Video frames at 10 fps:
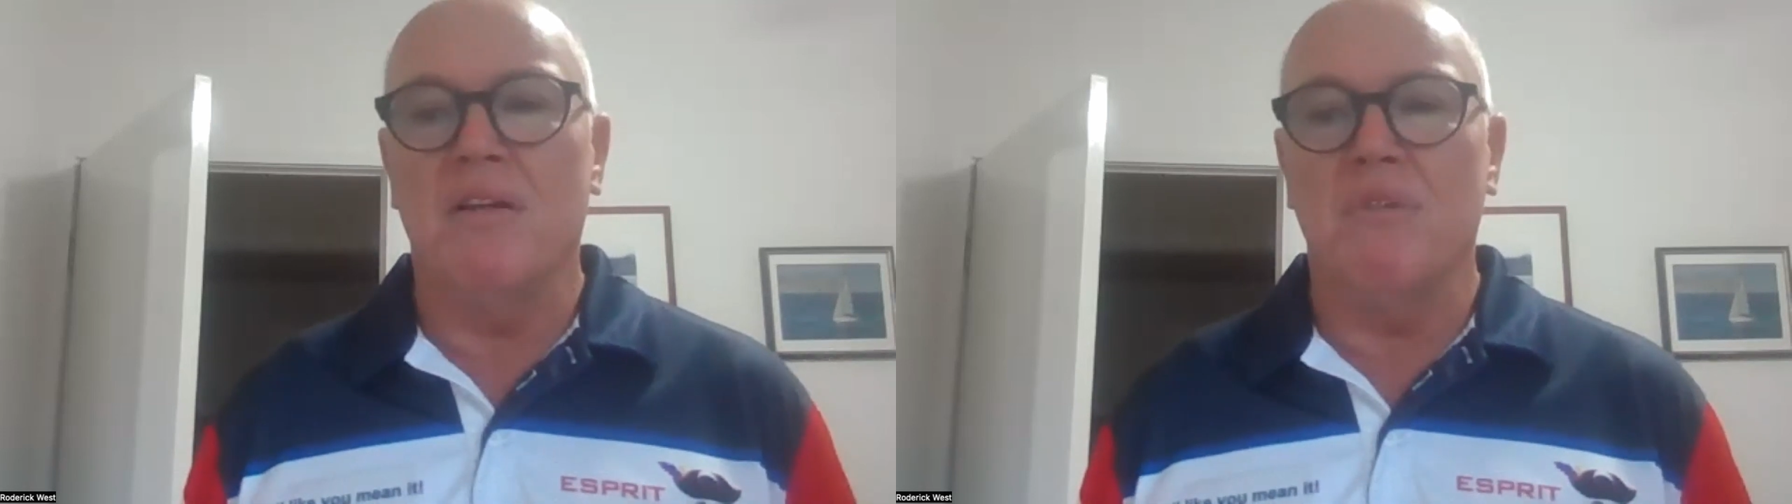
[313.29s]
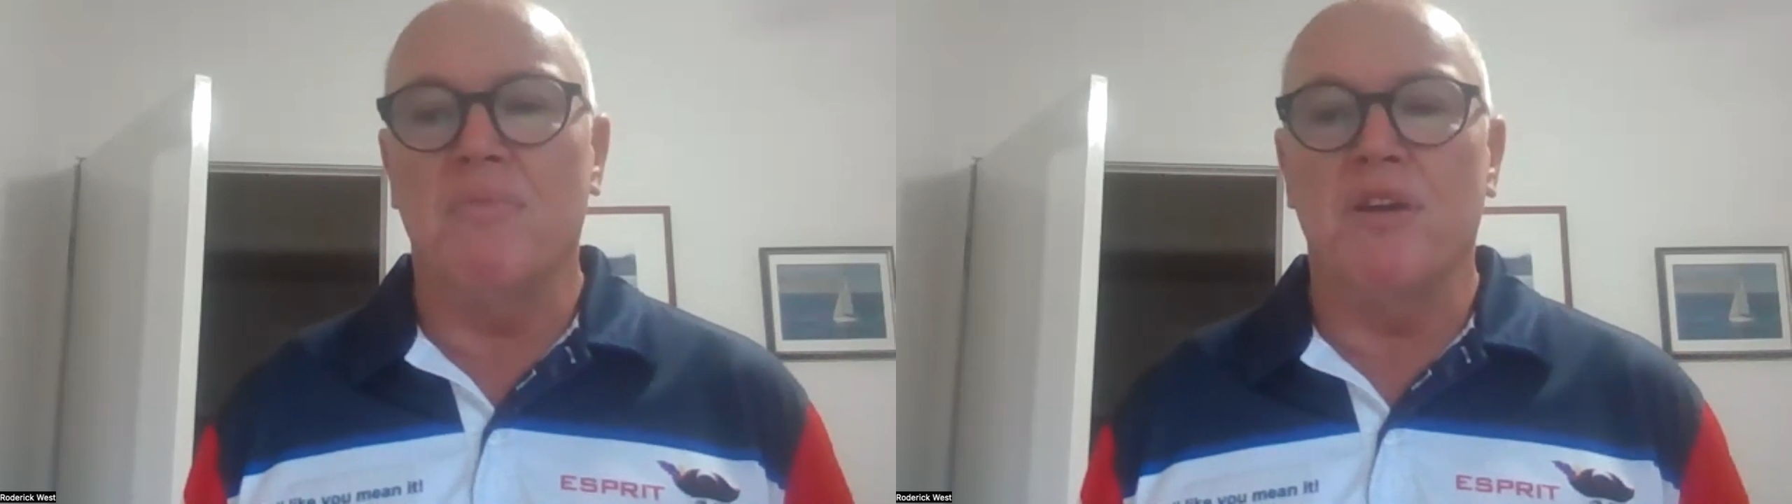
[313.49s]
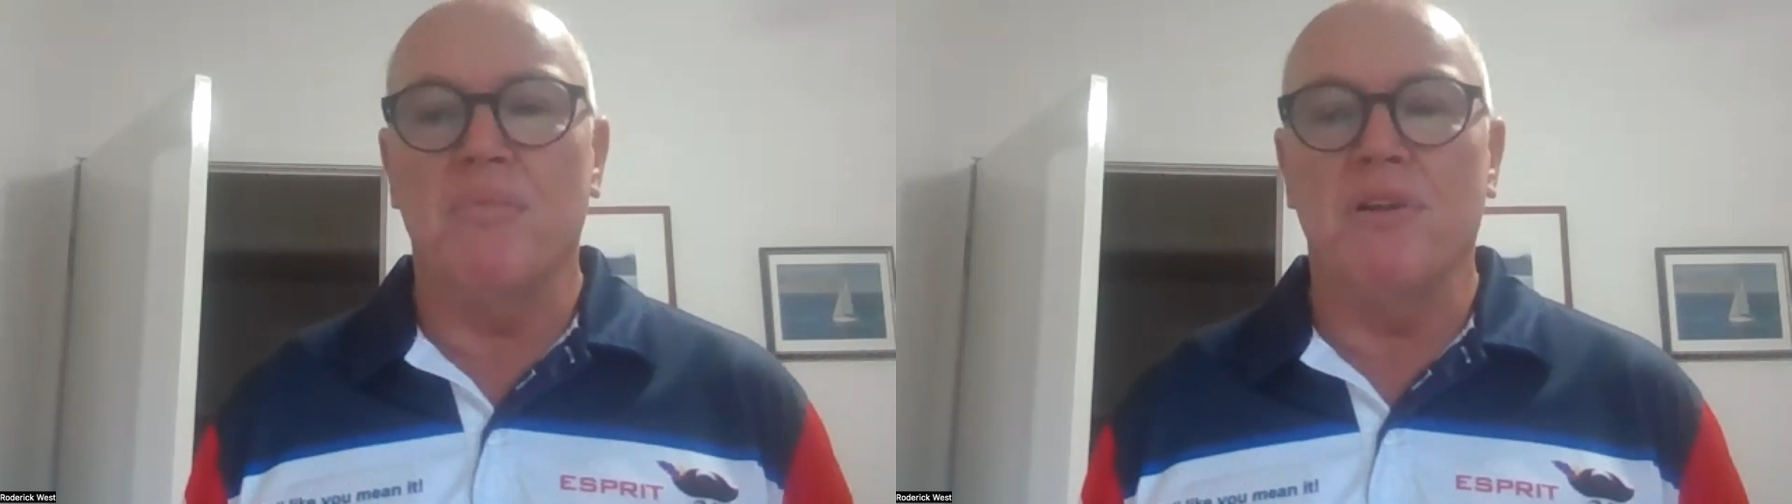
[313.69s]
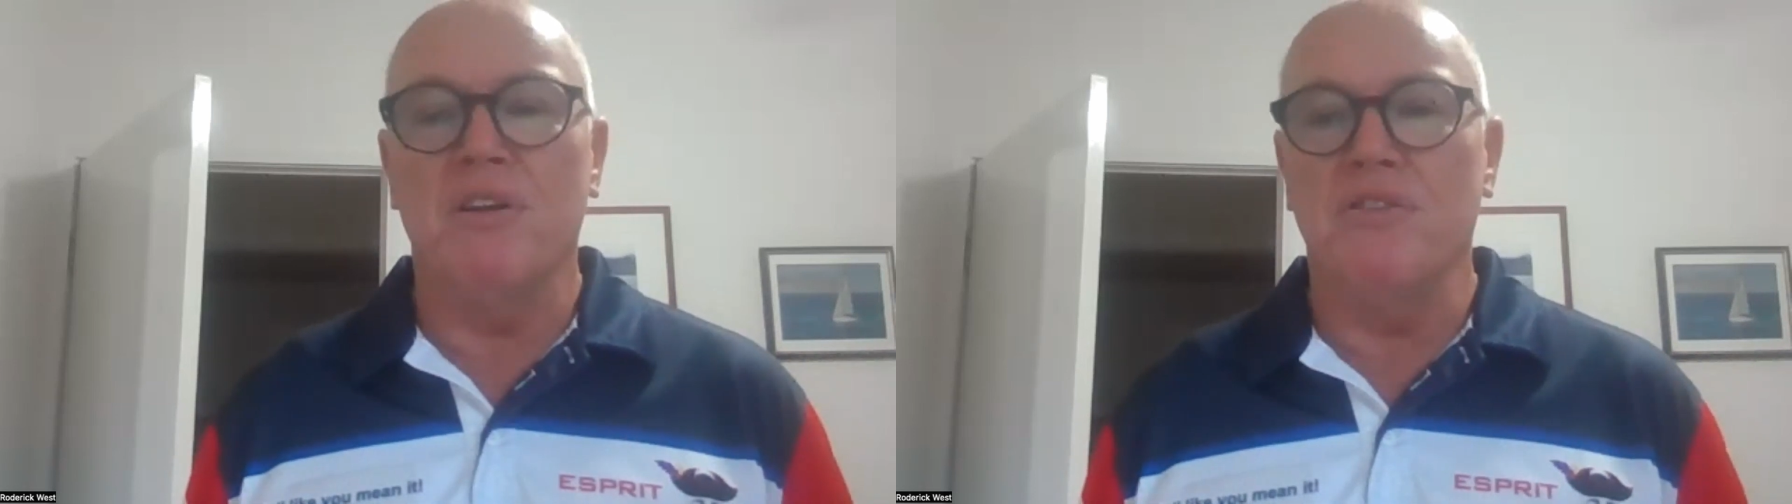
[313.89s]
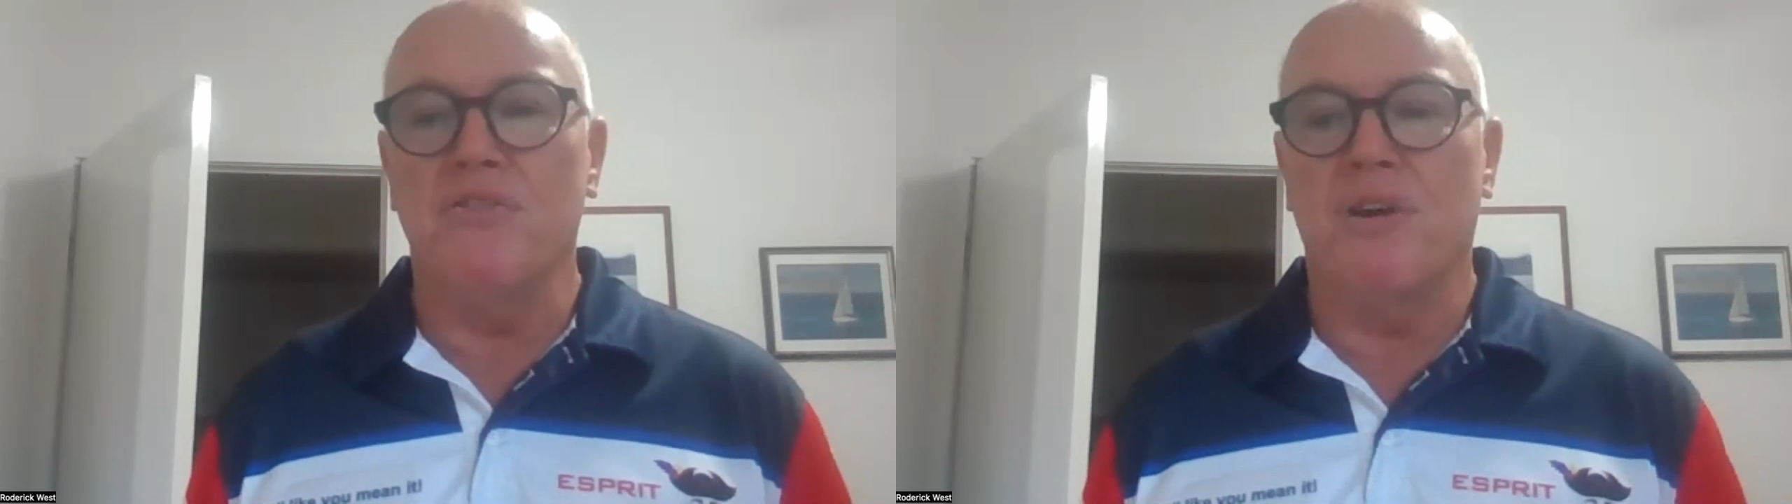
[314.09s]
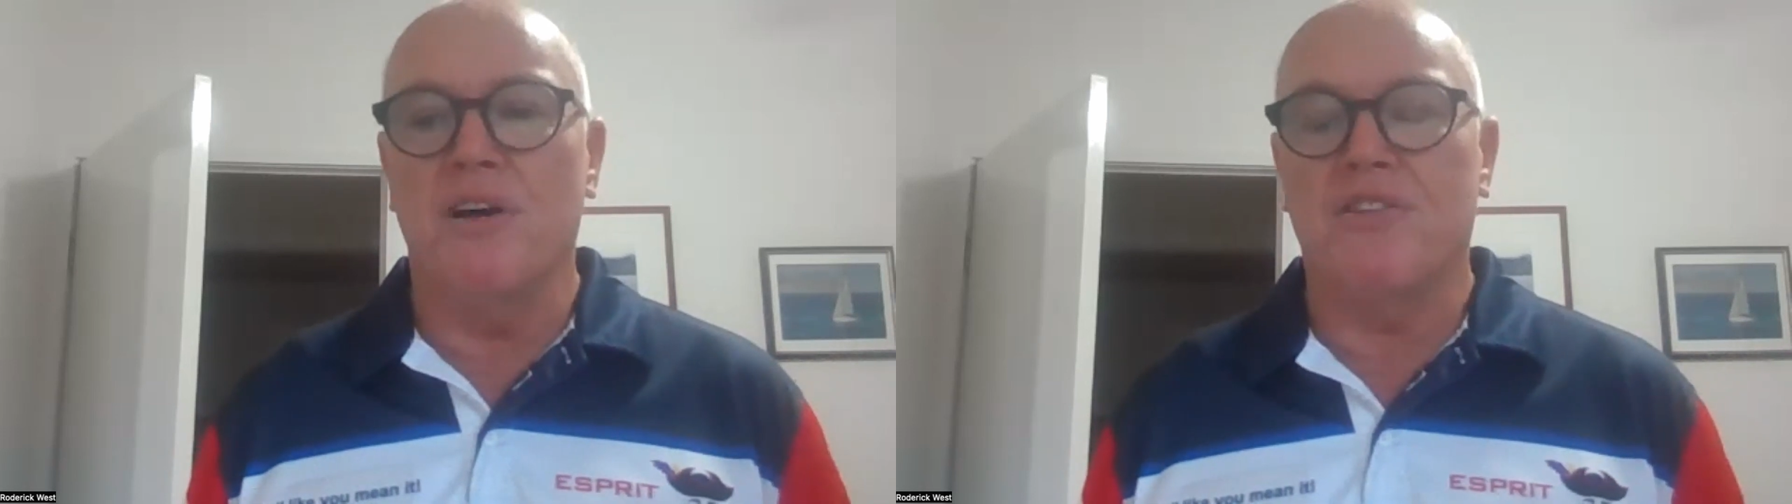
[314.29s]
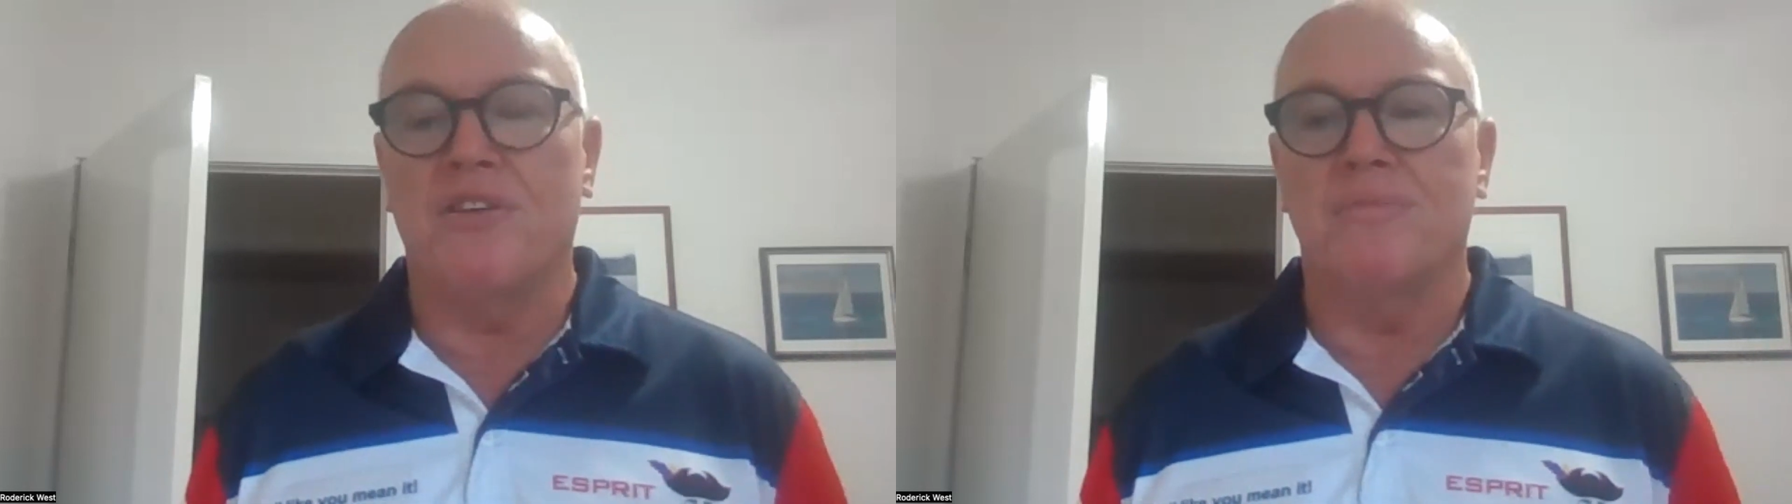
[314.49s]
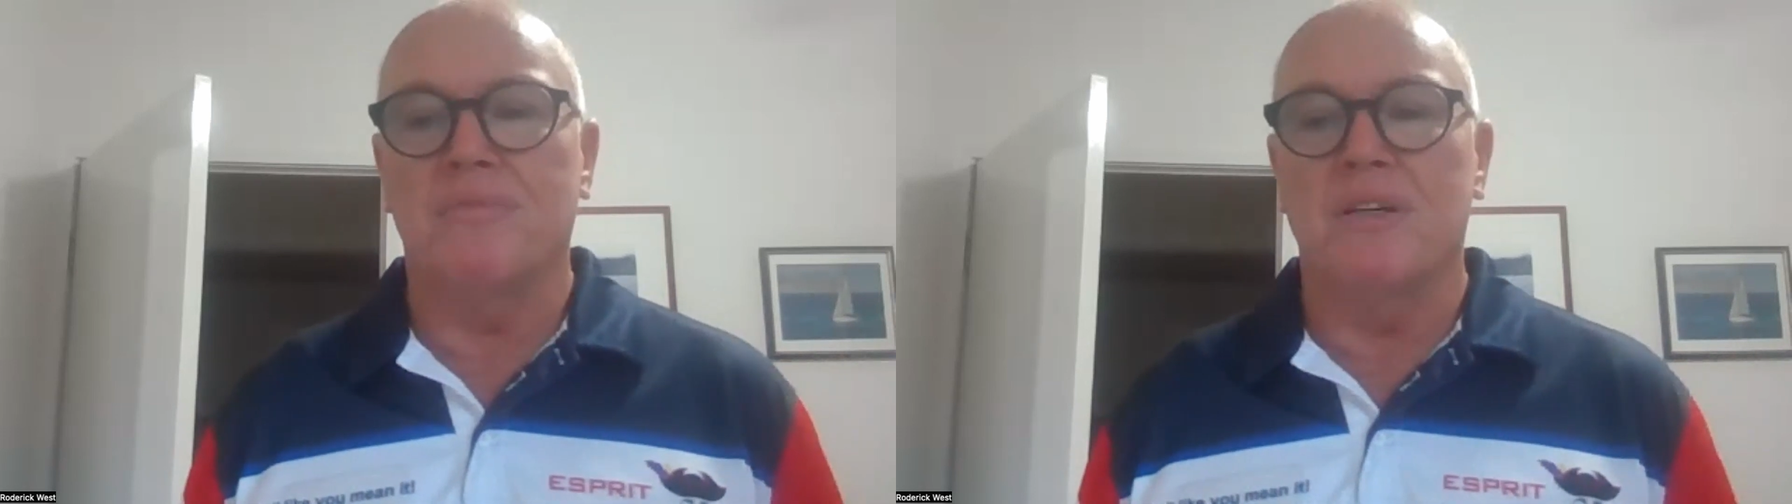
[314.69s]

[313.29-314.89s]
with people that you trust,